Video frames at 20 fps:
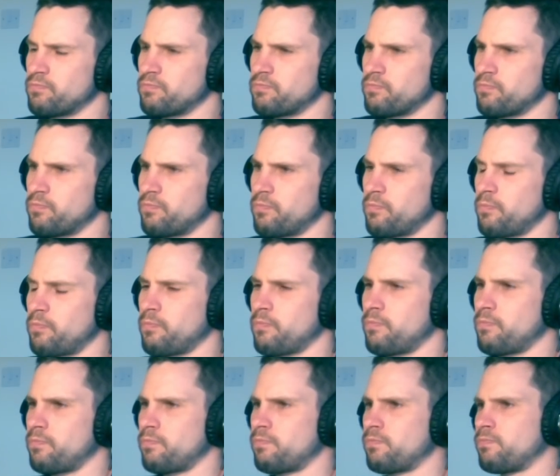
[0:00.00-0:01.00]

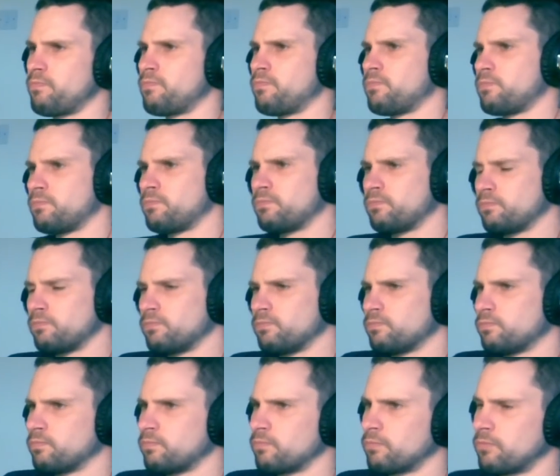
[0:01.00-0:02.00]

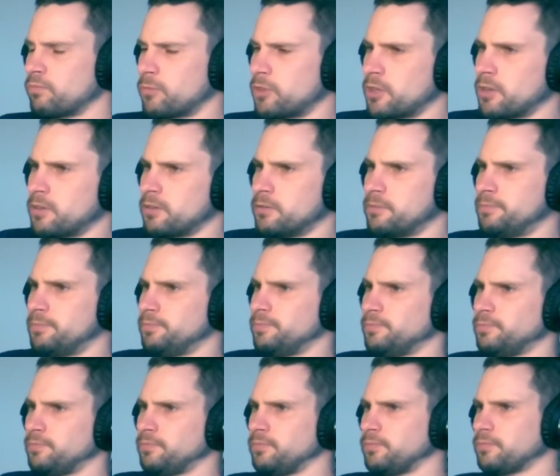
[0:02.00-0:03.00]

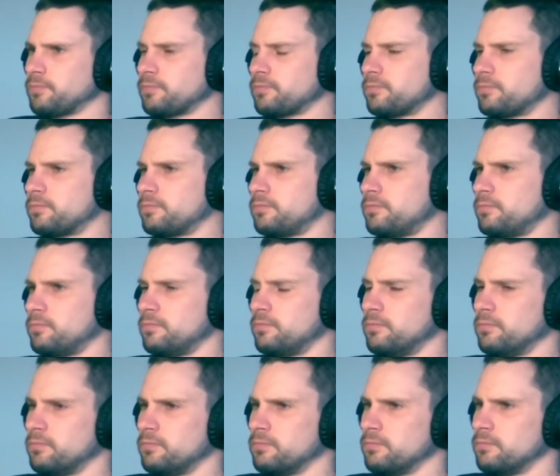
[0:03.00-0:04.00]

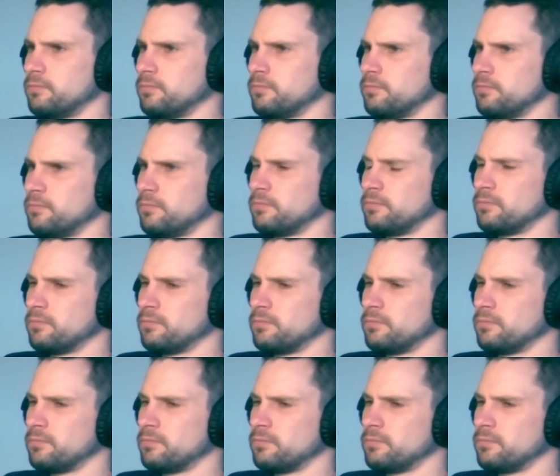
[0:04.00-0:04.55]
The person shown says nothing.